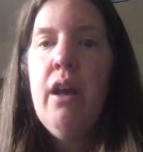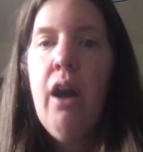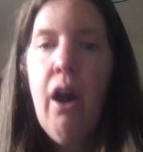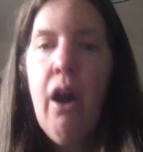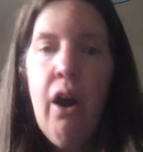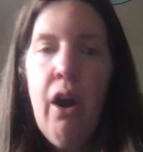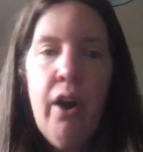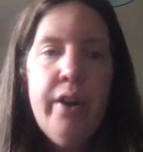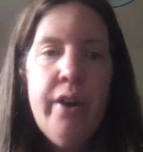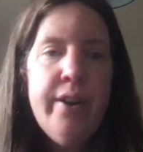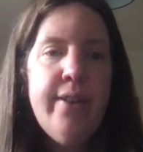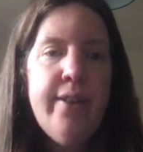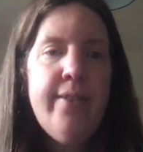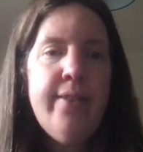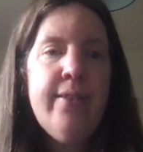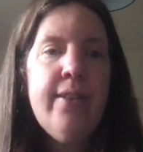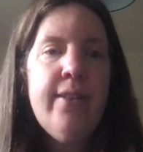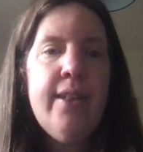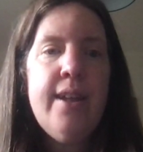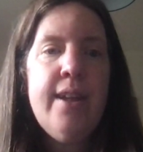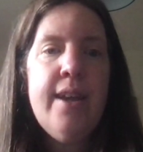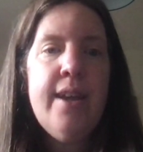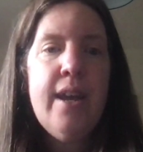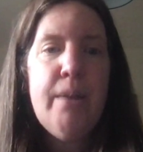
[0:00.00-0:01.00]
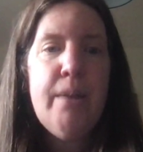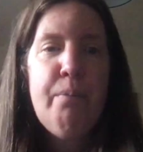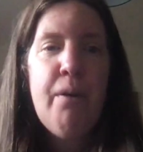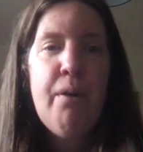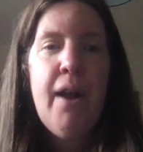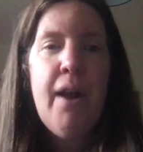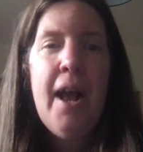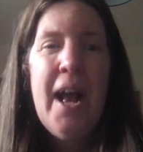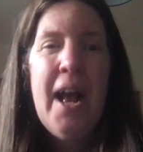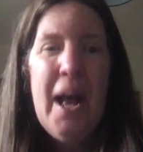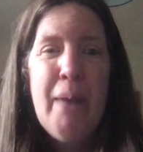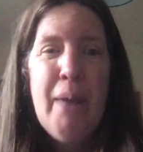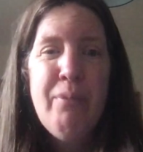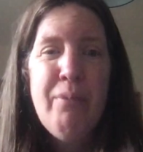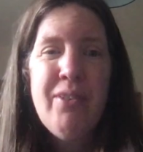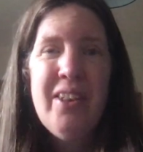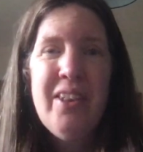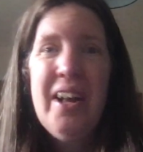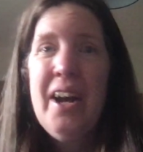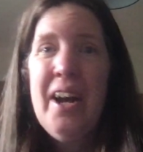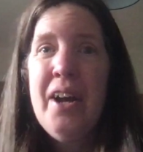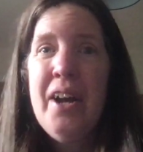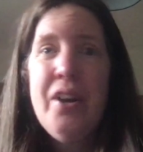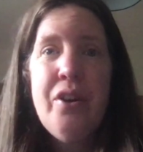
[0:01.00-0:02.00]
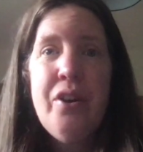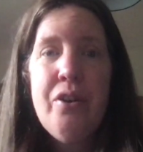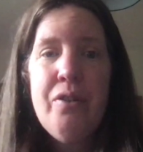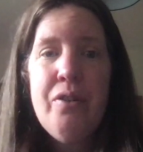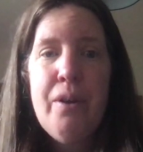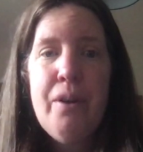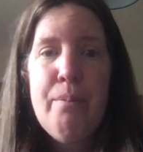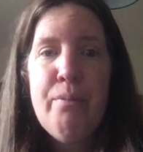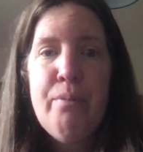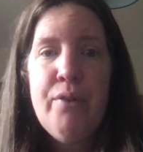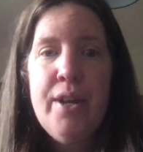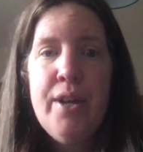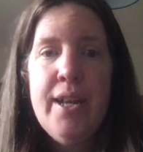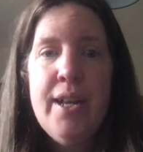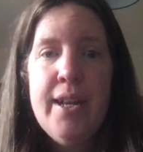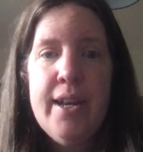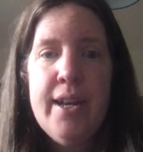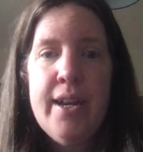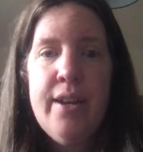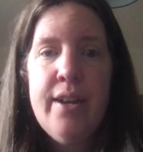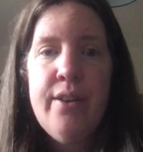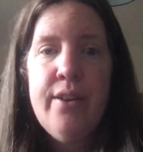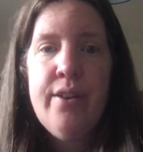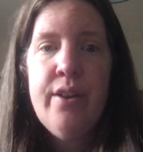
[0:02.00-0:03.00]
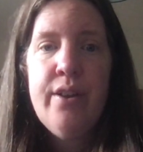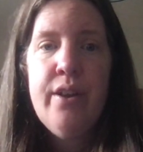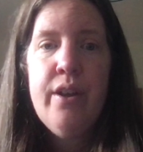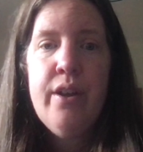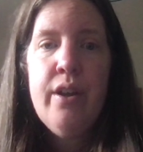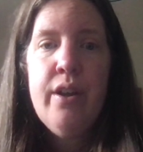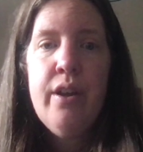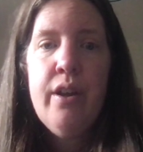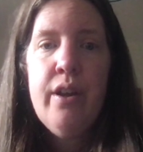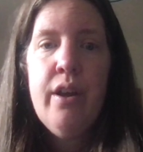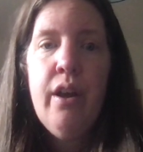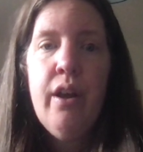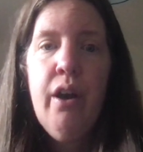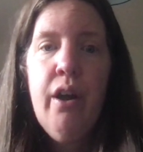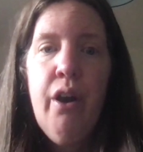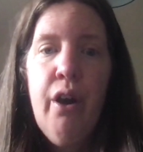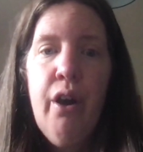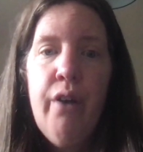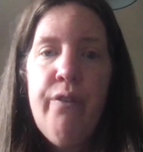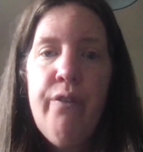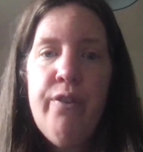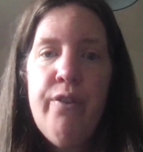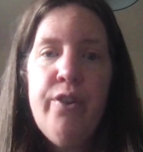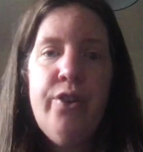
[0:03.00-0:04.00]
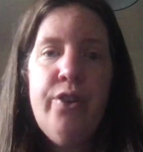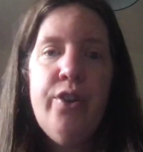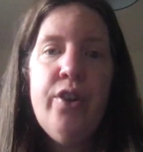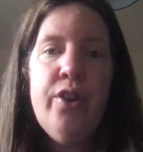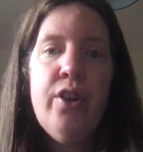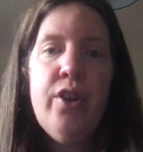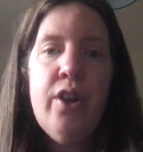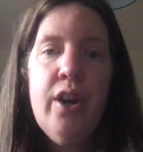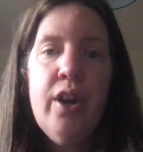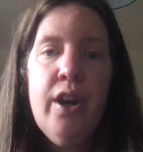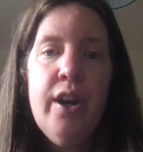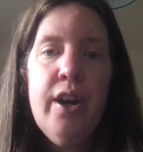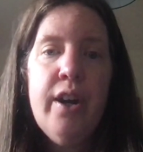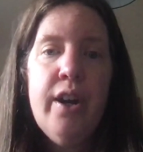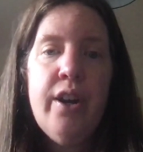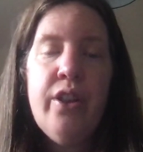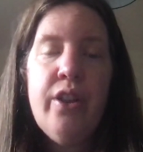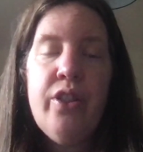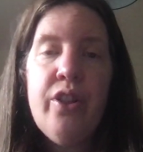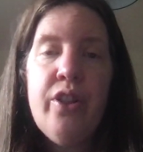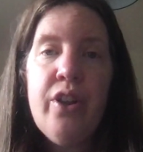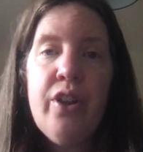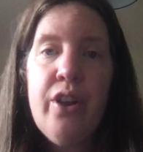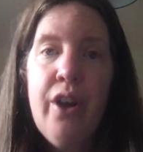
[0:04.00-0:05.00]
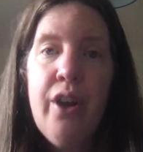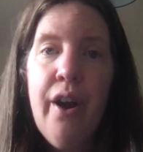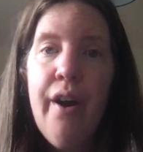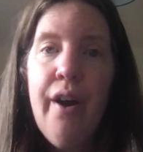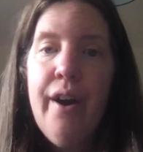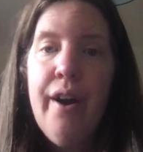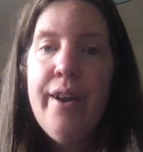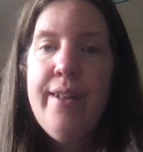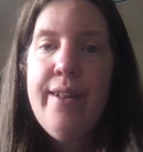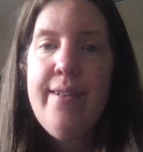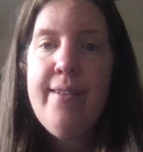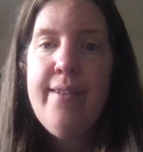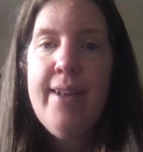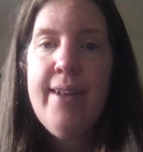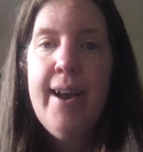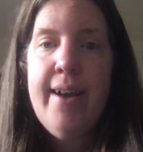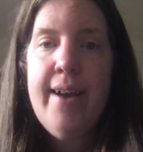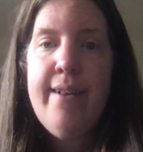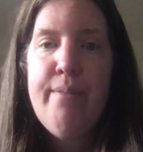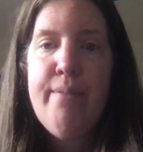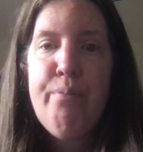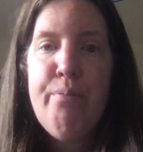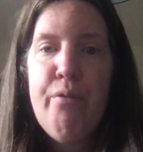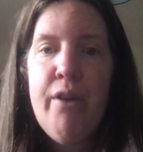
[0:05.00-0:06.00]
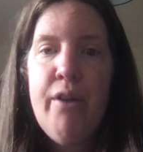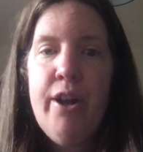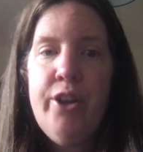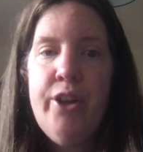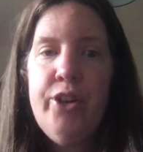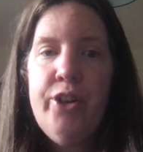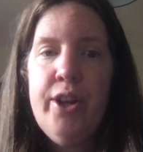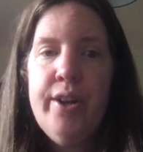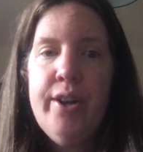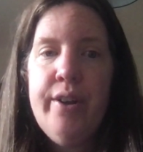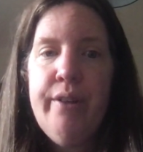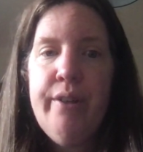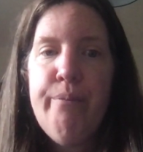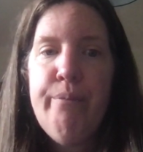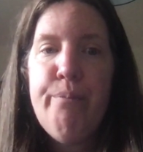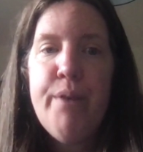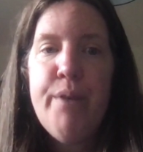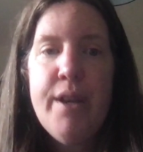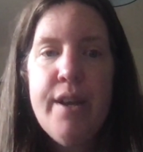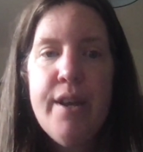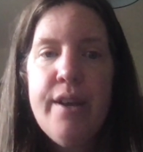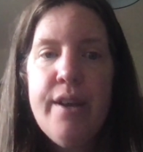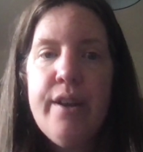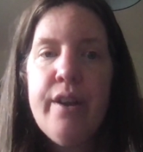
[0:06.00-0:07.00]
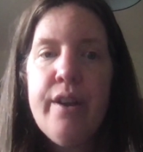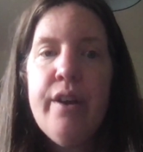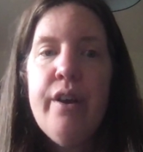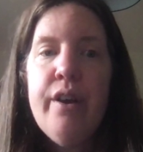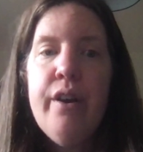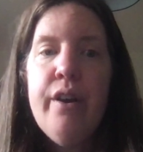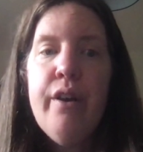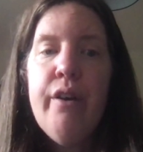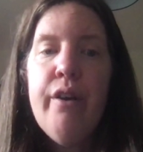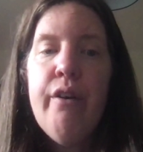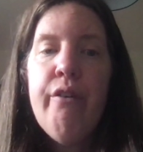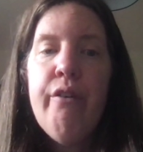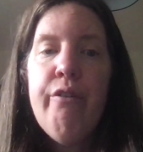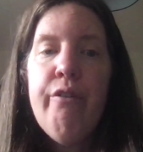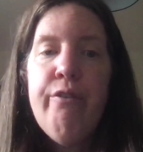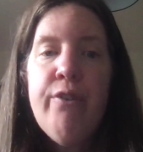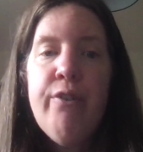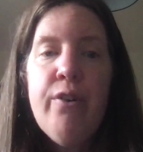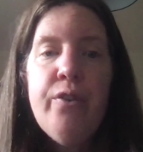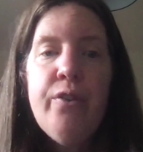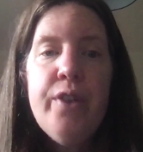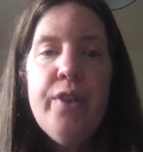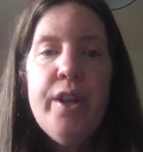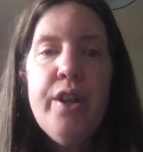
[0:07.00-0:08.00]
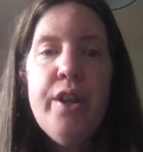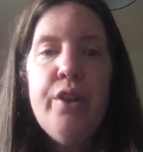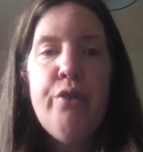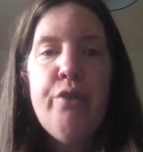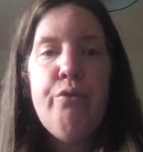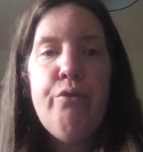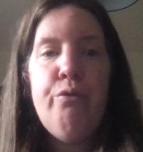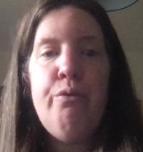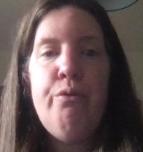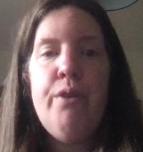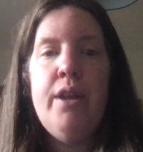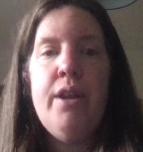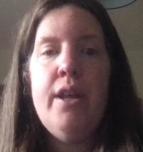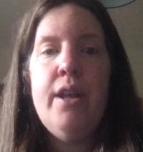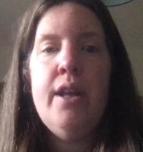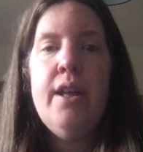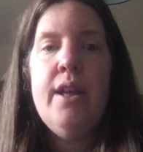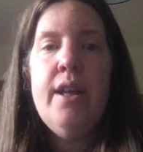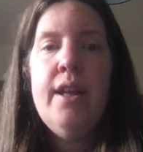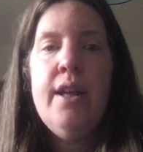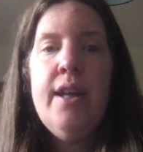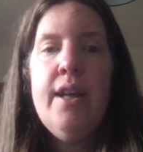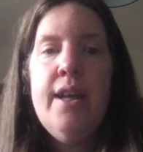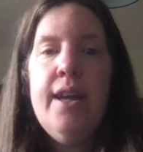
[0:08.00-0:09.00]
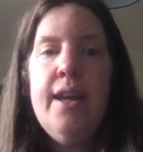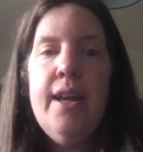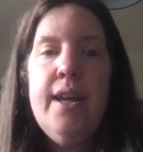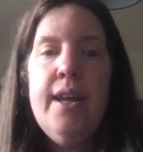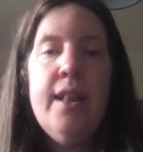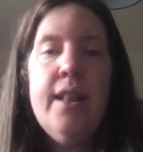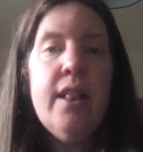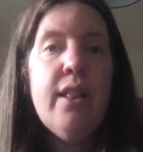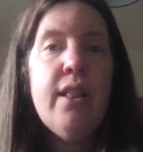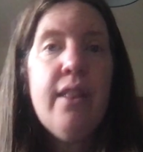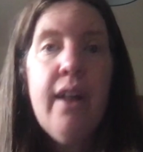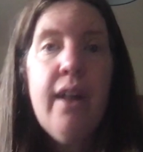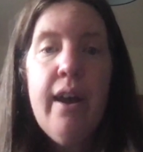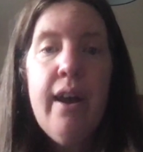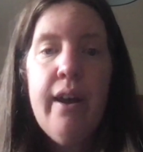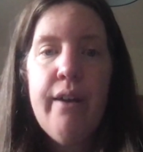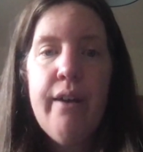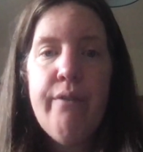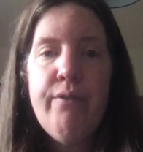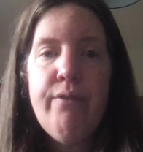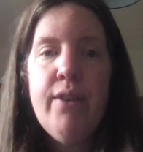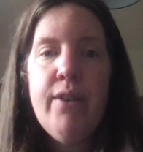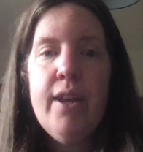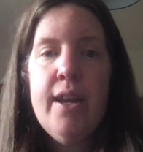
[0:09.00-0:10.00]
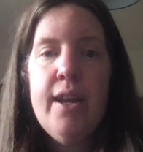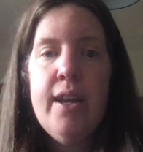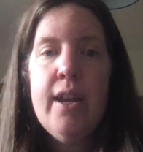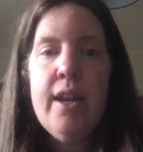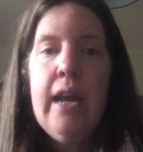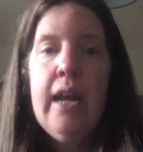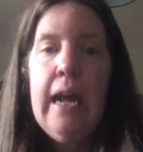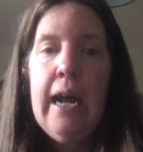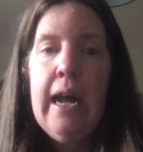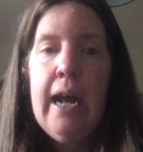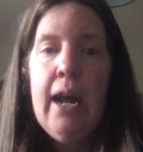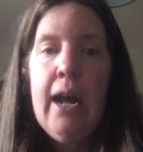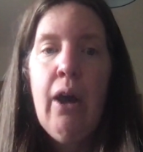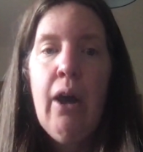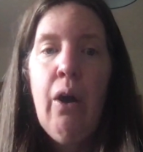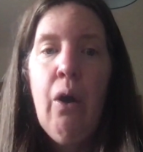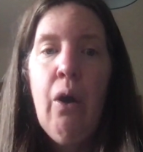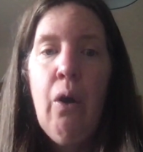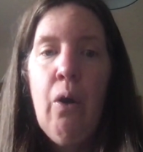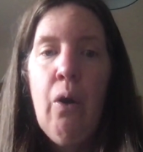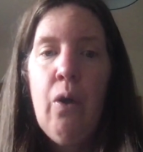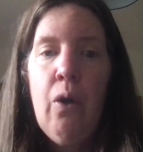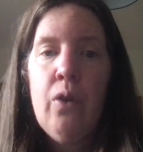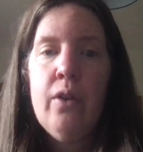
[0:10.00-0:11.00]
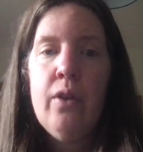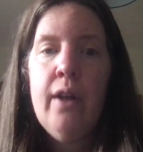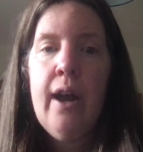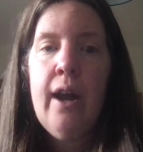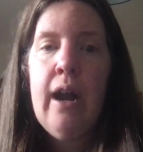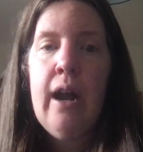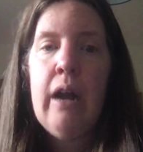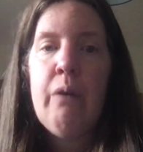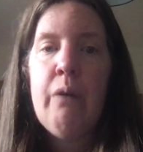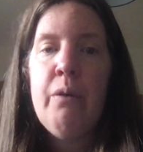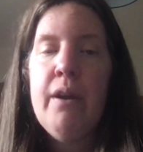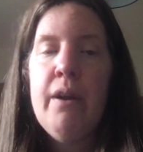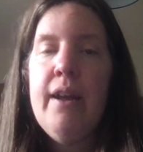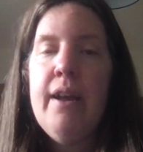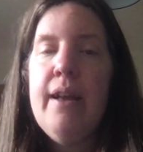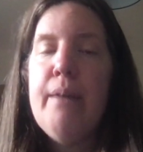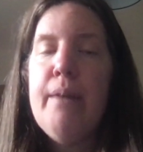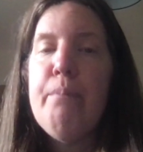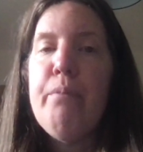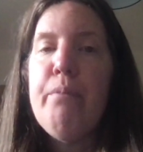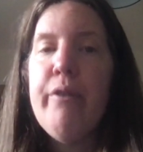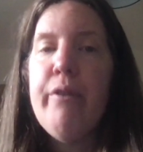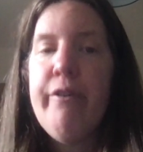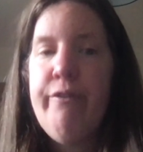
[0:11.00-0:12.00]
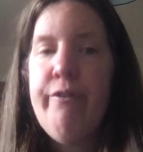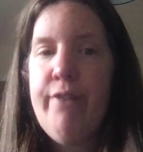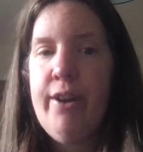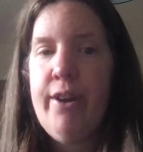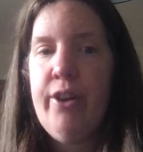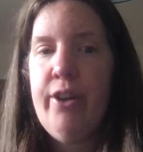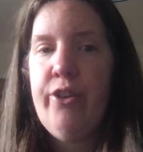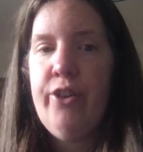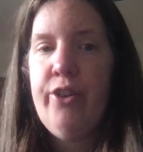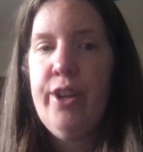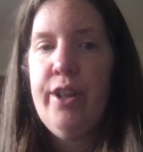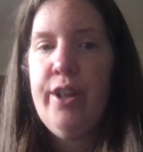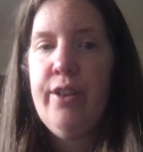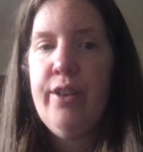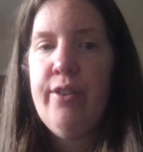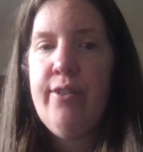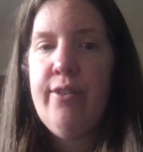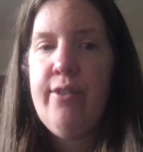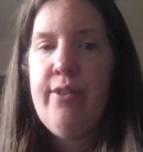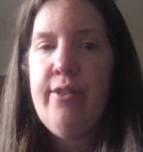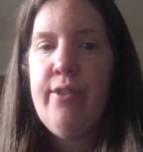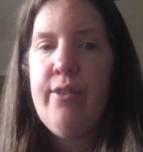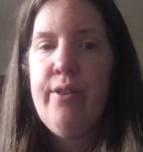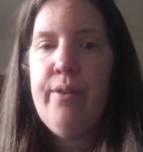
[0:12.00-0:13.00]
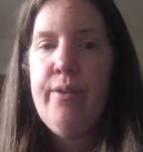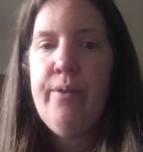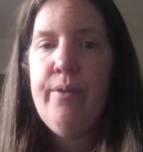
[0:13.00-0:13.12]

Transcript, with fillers: honestly, and perhaps under a blanket, offer to God the God sized project of being fully known and loved in all our imperfections.